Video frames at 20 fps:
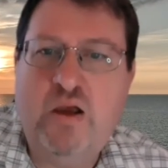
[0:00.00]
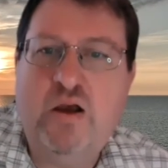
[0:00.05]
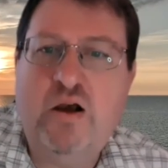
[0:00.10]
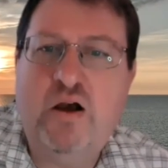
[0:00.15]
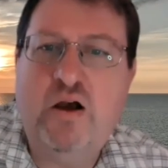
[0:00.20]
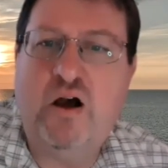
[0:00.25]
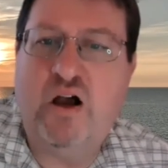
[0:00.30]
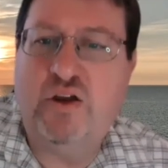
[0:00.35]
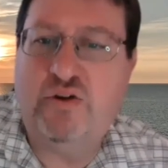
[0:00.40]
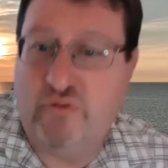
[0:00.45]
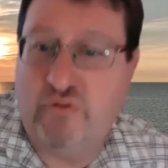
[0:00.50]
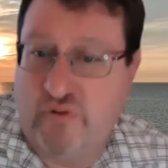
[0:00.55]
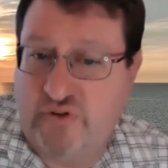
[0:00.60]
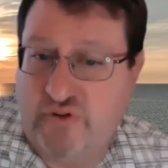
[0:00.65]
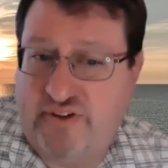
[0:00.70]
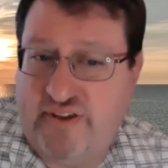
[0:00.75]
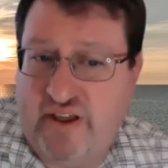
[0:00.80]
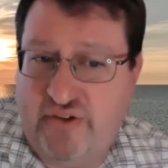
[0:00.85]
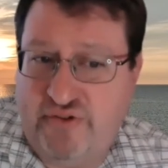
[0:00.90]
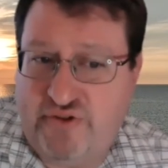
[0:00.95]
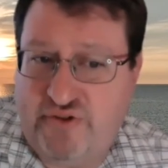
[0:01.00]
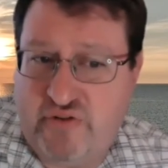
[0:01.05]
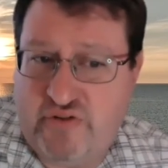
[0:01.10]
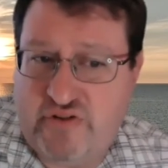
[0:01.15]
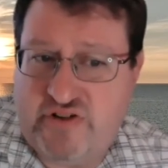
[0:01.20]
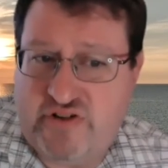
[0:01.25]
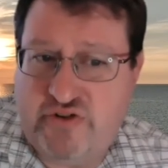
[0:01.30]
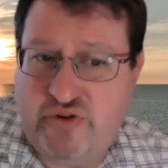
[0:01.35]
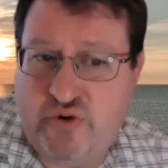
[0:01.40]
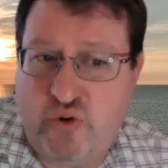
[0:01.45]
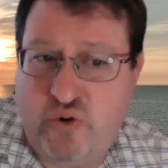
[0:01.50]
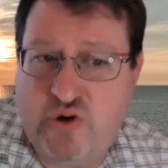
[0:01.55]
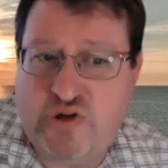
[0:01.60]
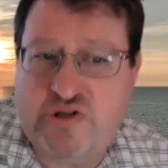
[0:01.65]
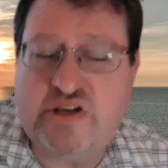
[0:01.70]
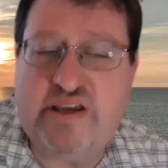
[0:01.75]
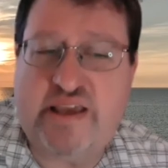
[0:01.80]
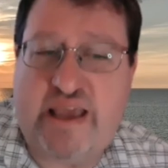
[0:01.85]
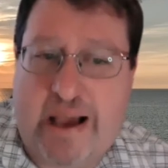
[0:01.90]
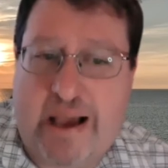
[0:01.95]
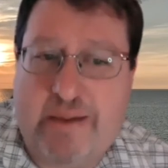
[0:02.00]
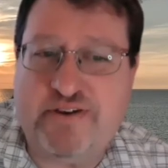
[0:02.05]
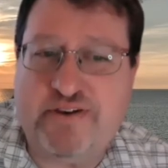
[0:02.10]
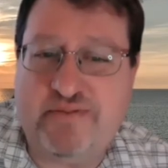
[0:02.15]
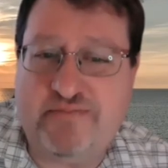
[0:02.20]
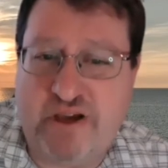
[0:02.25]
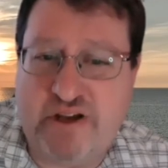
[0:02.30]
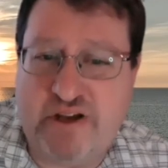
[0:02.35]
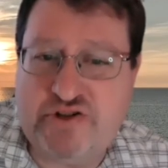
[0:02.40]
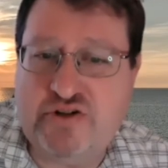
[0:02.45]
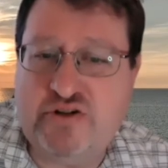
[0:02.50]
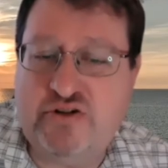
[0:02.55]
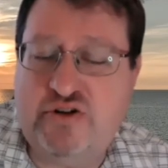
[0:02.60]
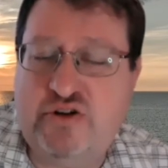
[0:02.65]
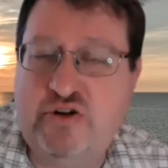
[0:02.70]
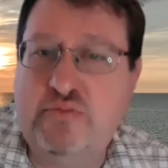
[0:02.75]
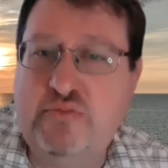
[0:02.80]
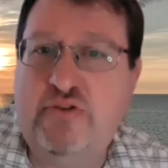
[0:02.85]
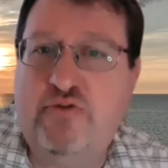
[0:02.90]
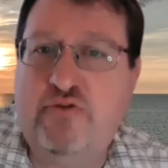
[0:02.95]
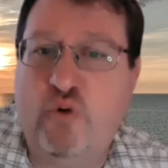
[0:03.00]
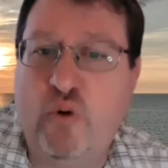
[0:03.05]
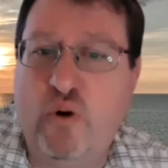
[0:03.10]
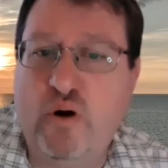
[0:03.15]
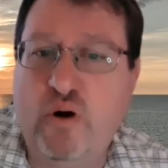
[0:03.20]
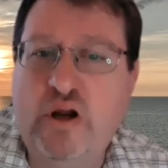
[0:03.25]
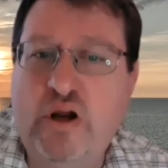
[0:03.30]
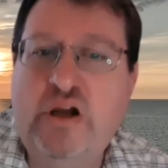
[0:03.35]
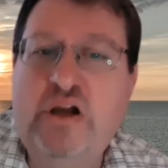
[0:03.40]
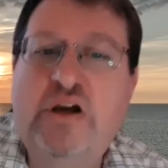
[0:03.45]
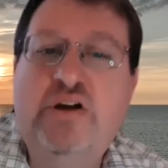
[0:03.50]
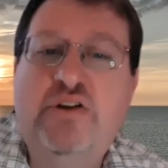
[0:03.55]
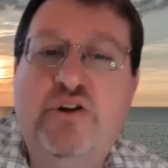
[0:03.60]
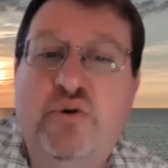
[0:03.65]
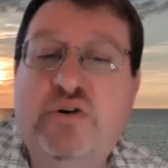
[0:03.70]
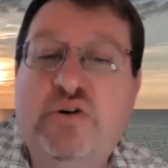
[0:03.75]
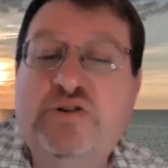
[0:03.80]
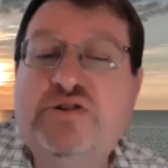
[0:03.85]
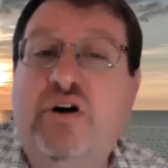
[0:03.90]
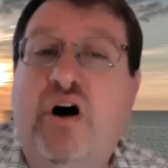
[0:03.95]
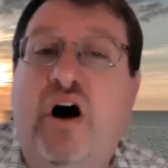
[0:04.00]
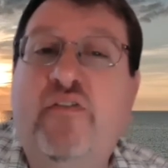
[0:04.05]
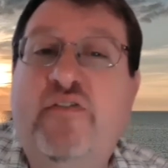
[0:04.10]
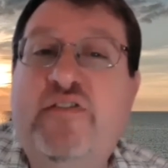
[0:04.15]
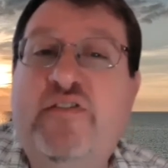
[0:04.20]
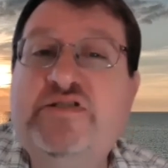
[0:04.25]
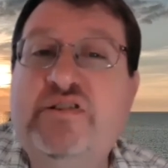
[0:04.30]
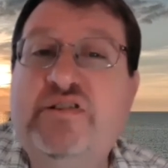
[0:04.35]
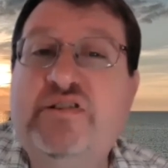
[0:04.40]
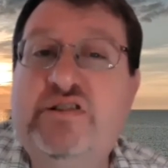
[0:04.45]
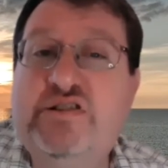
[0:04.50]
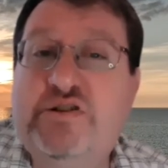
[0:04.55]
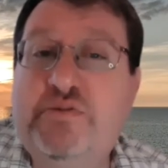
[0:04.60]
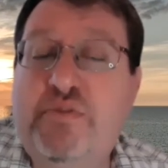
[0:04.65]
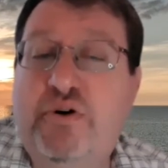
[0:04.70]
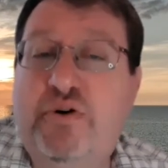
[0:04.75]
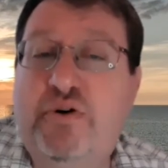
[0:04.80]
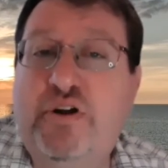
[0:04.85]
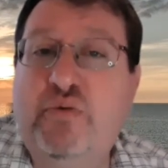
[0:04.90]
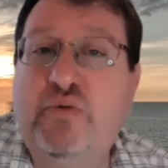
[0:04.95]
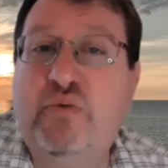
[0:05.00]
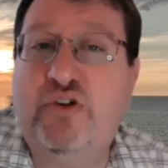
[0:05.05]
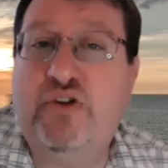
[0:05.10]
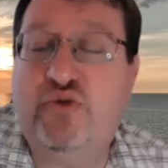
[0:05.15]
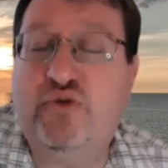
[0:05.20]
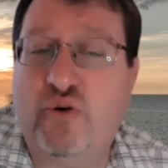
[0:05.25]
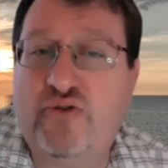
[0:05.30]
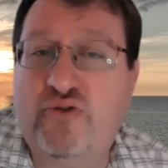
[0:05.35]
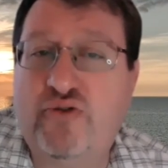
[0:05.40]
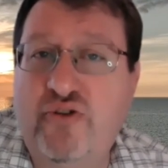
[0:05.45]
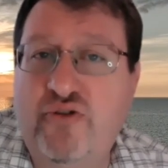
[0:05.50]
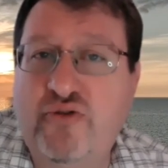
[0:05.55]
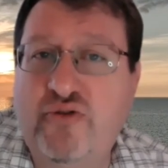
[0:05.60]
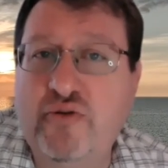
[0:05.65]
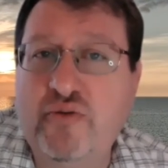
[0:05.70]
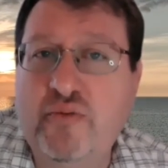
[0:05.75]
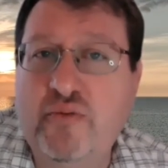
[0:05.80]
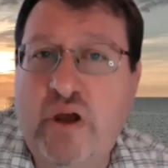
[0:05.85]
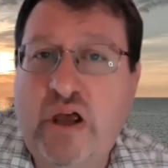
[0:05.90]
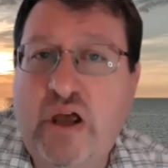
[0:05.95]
University Health Services, of course, and CAPS I've mentioned to you before. There is an Office of Disability Resources.